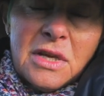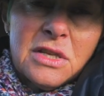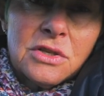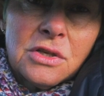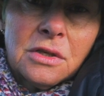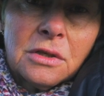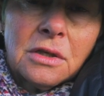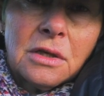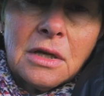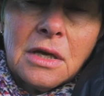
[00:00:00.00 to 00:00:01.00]
injured
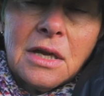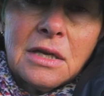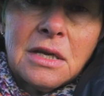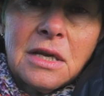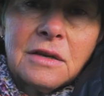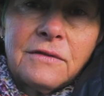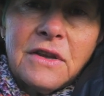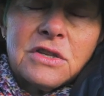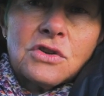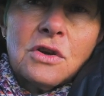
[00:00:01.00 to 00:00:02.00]
and needed
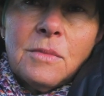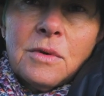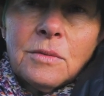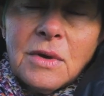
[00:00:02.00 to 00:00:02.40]
vet treatment.